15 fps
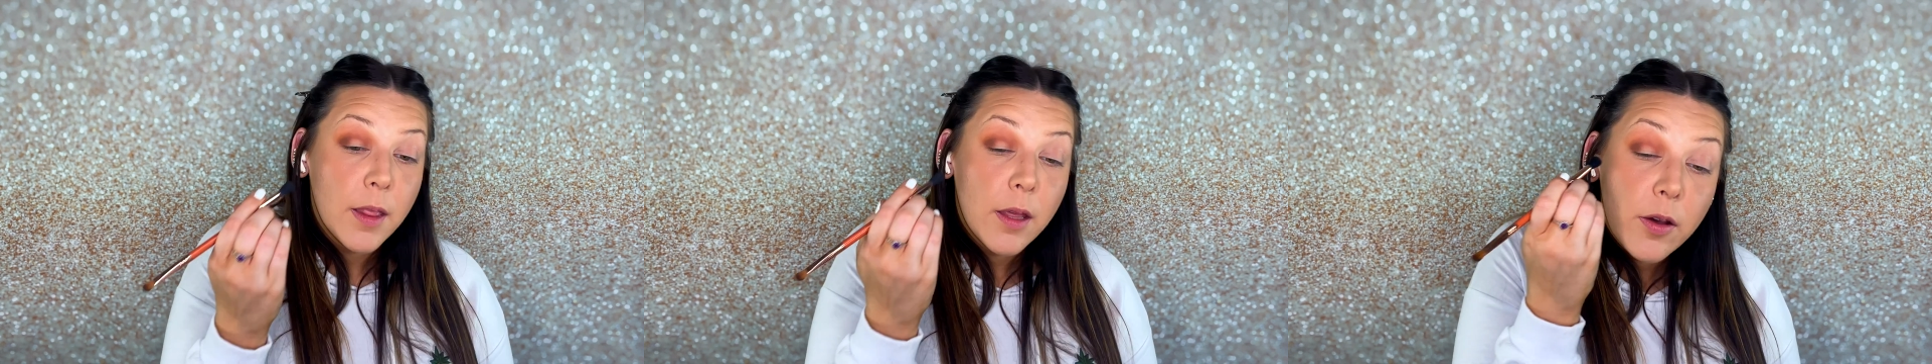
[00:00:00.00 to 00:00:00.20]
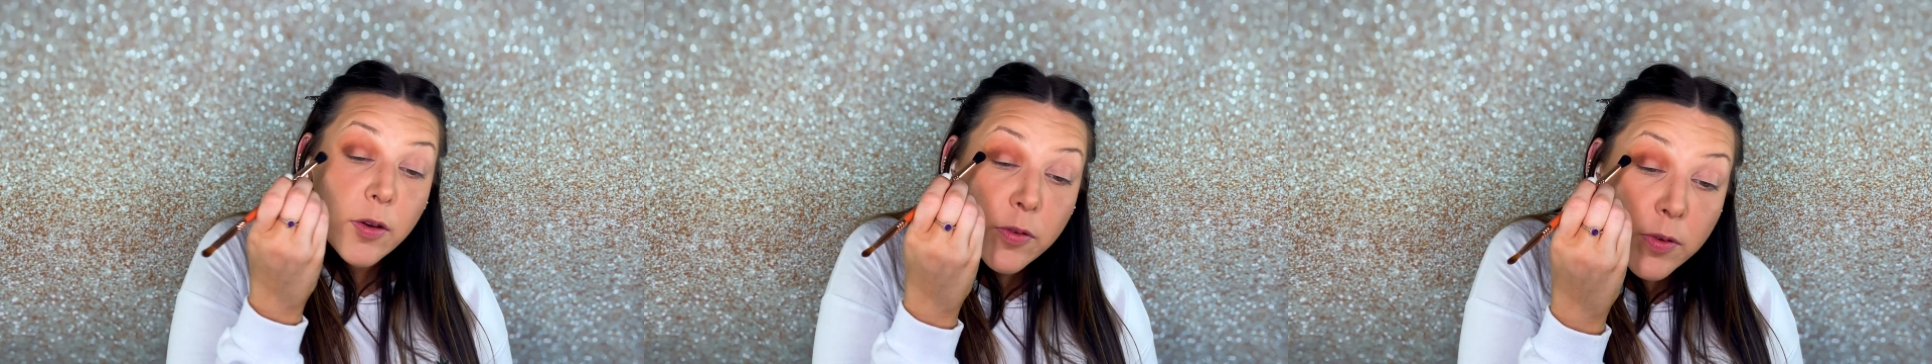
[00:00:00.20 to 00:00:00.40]

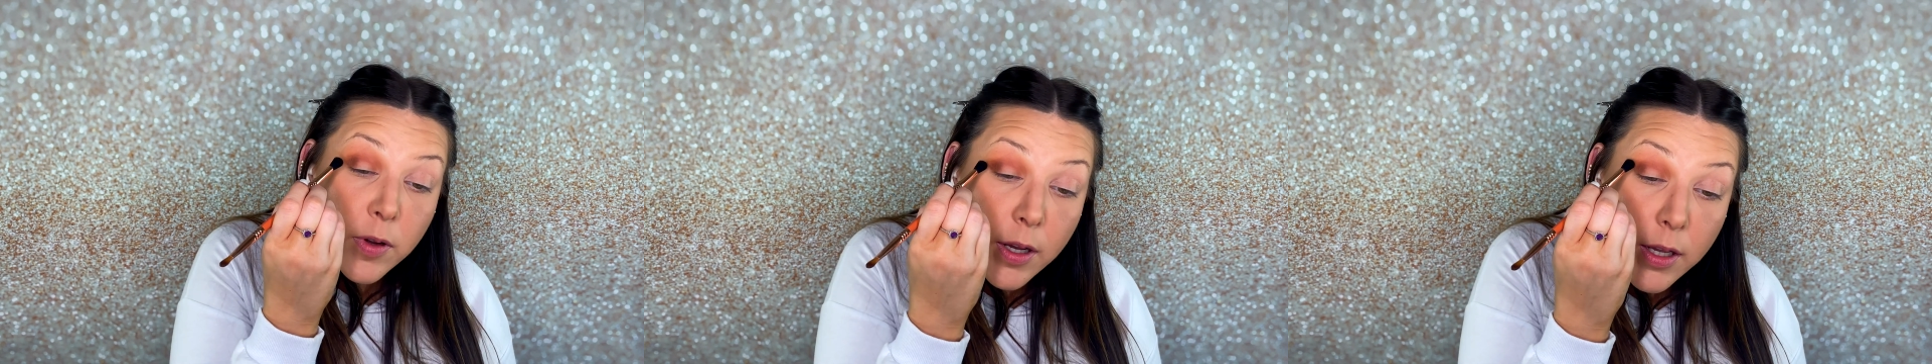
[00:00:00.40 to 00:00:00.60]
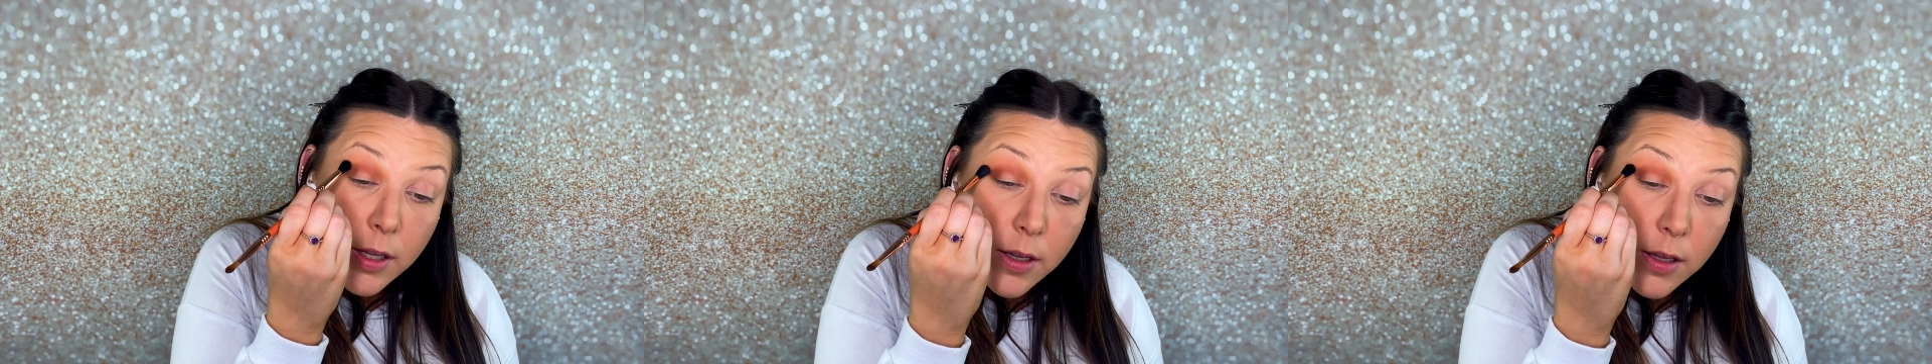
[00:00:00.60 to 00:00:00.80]
All
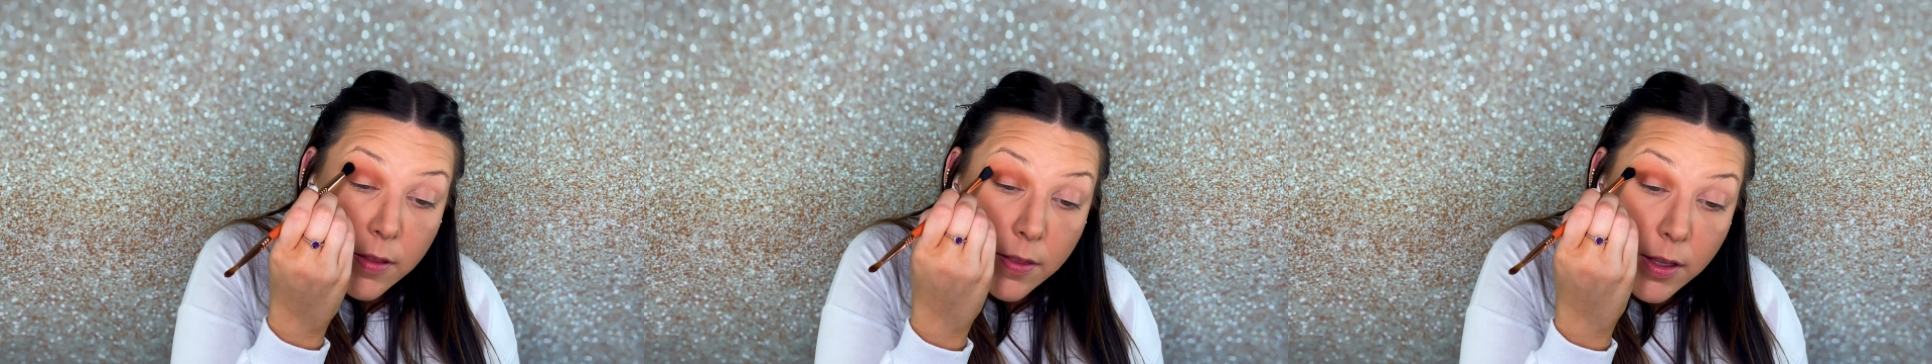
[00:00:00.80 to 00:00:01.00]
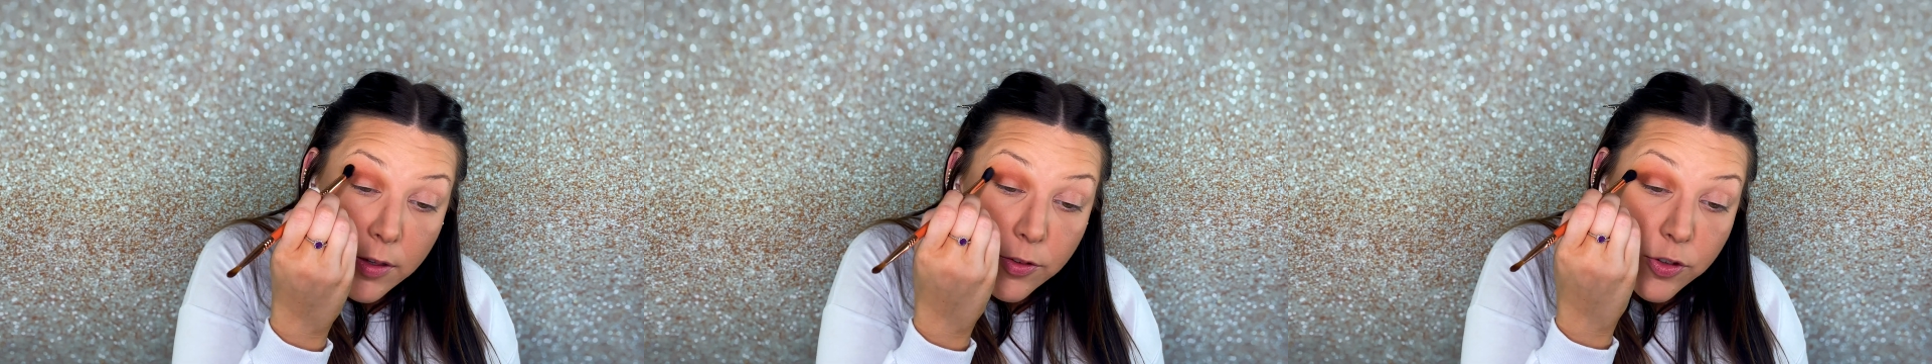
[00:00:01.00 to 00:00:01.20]
right,
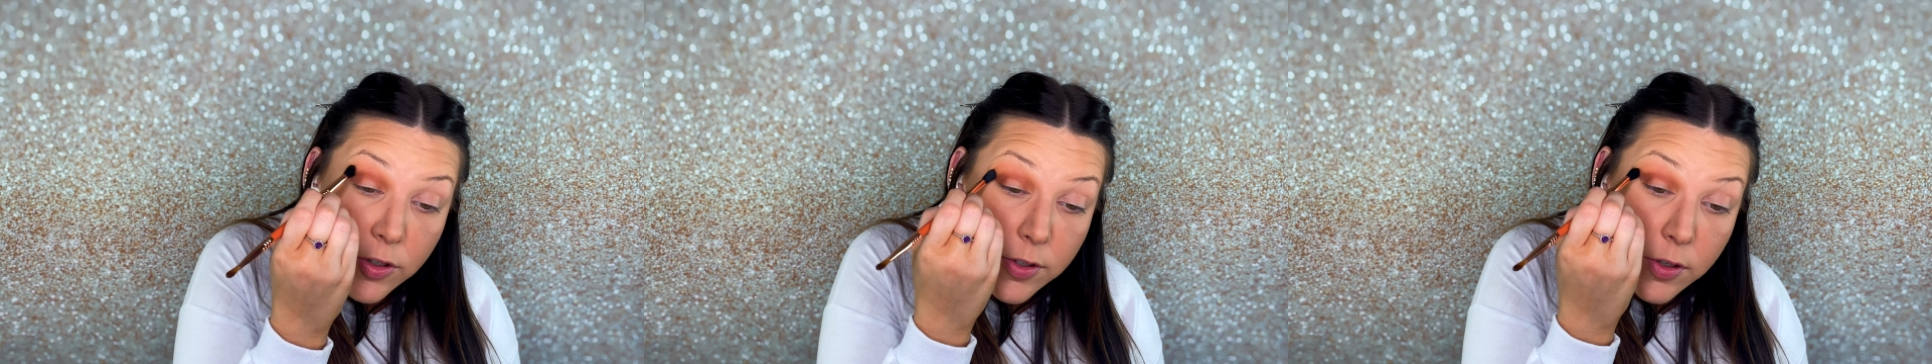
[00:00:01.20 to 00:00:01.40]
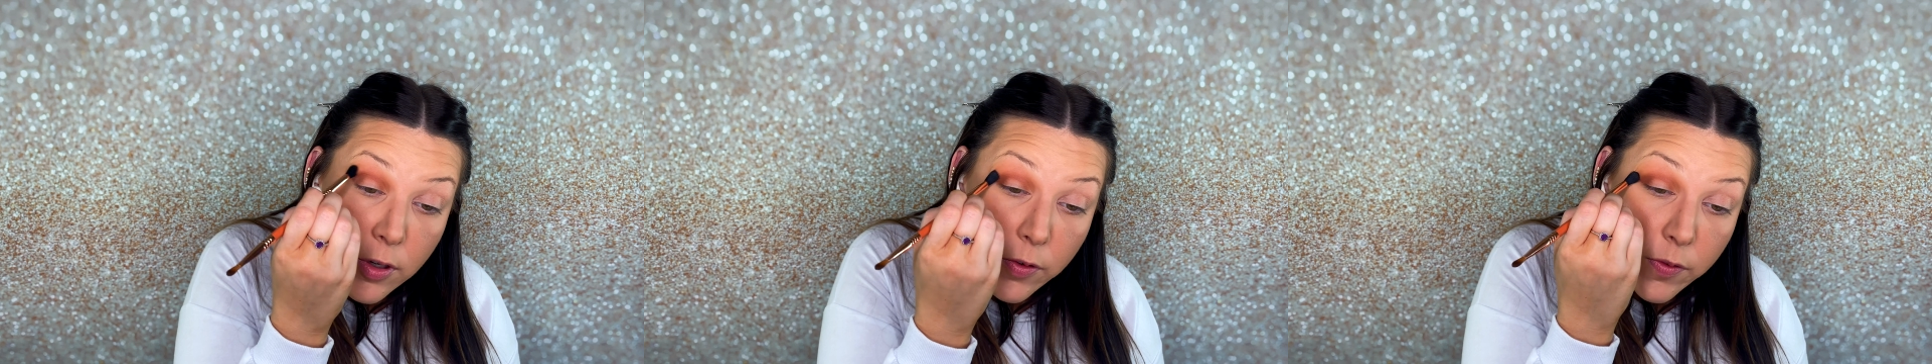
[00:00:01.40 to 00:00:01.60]
and then
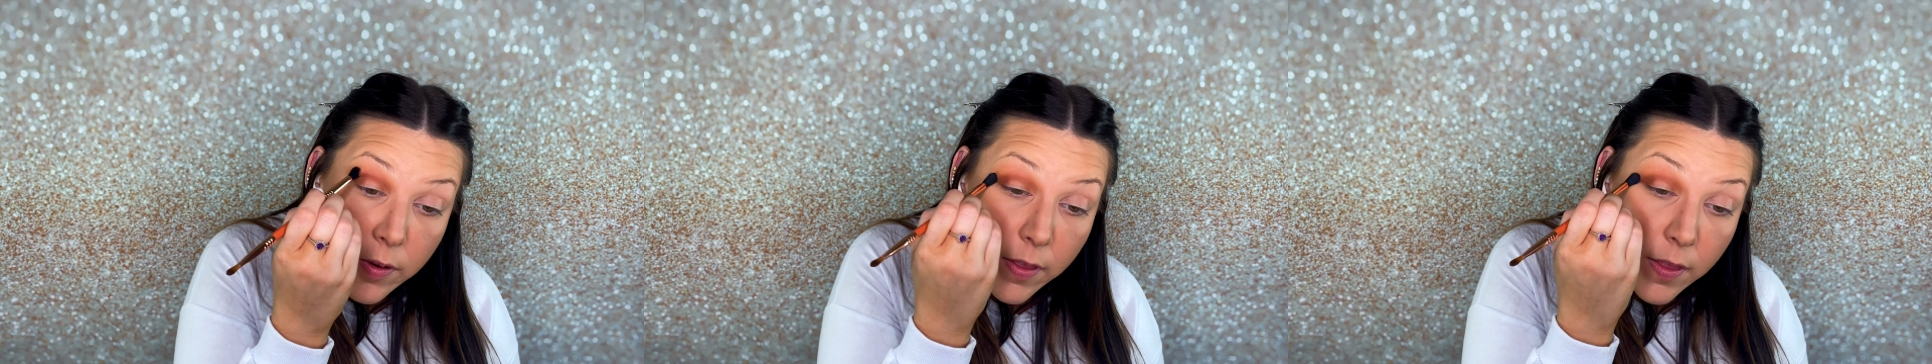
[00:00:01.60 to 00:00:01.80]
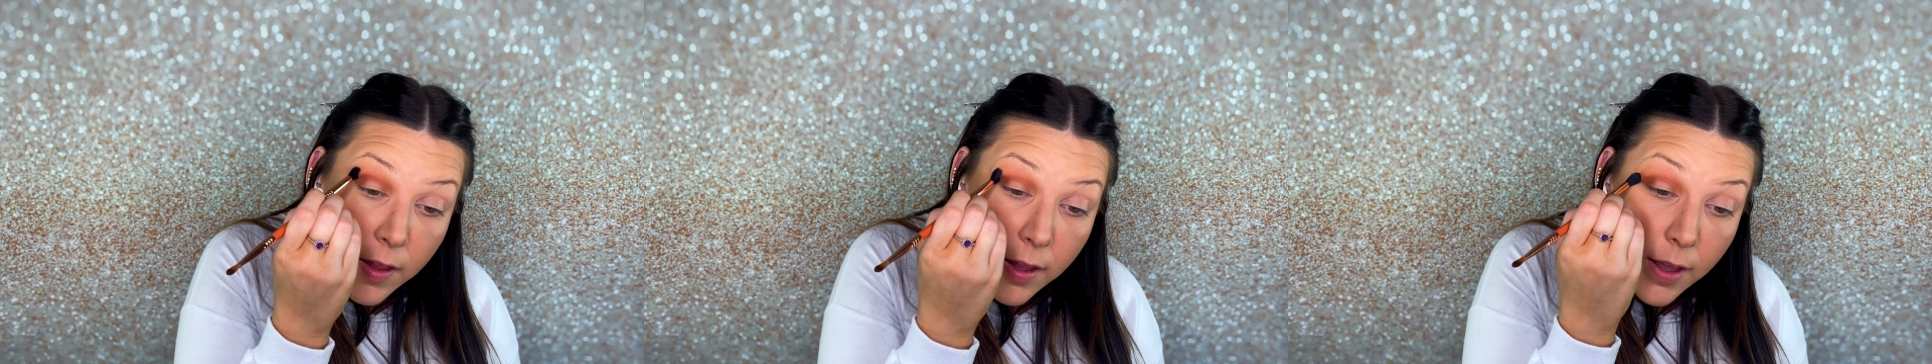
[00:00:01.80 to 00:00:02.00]
just over
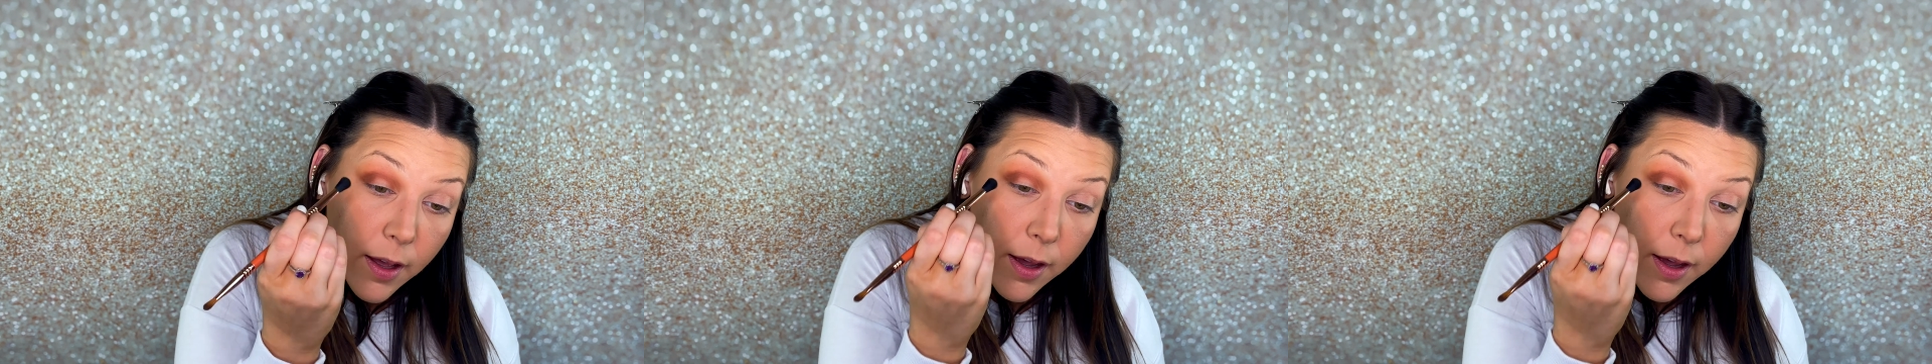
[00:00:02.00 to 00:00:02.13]
the